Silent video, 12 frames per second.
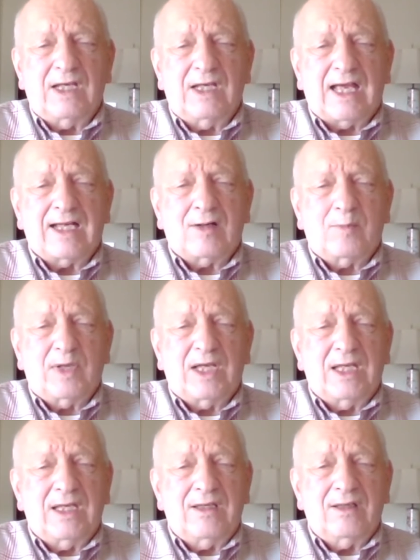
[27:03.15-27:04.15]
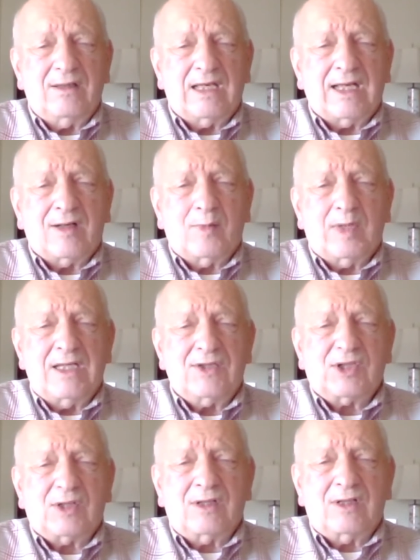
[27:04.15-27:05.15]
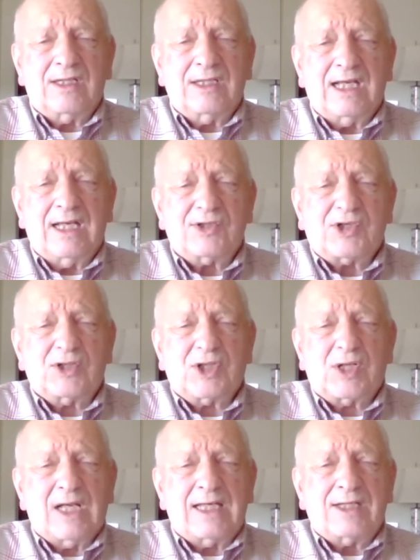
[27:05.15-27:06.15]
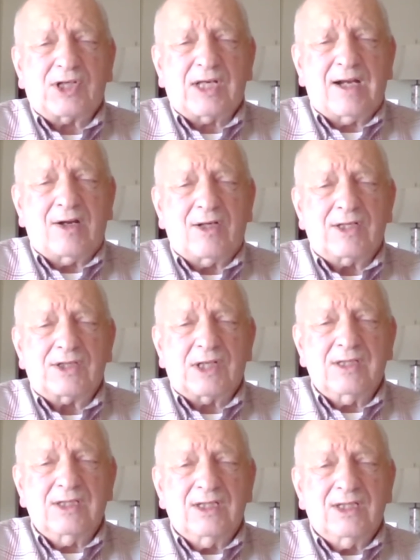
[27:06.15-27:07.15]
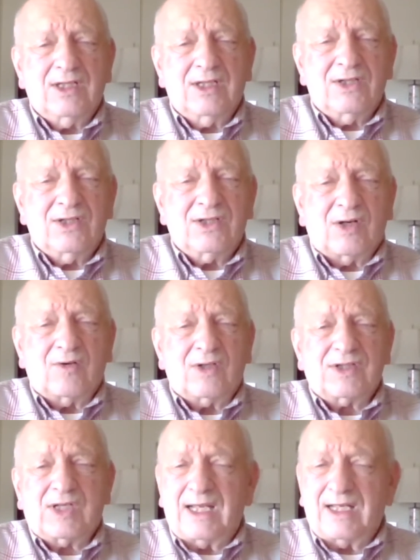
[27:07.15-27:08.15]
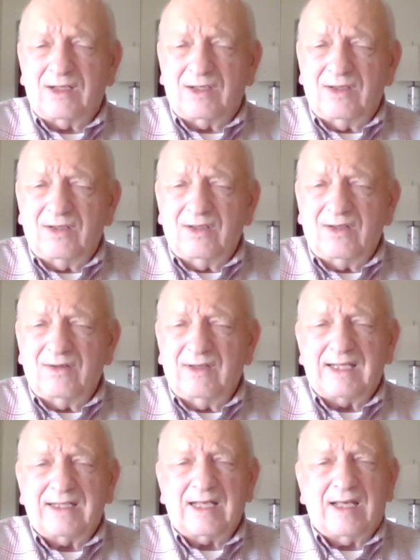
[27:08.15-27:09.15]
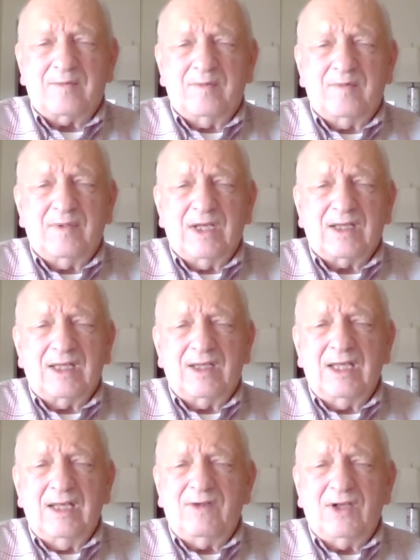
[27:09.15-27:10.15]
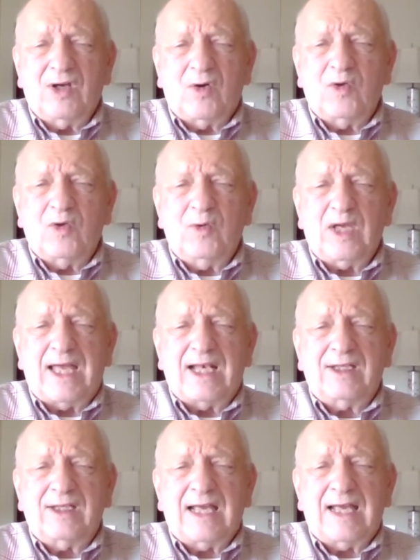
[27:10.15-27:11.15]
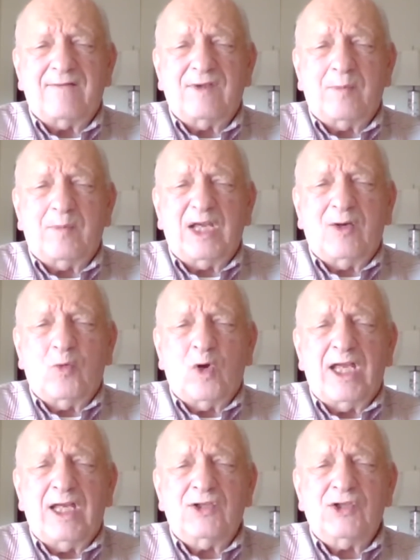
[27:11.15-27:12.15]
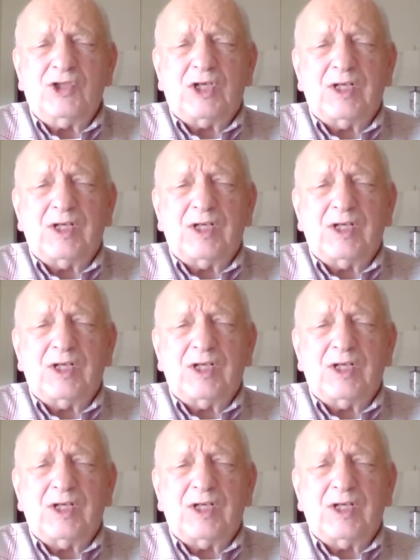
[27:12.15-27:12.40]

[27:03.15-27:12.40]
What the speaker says: hangar bays on the Essex class carriers. So it said you had to have, even though you had to have the big wings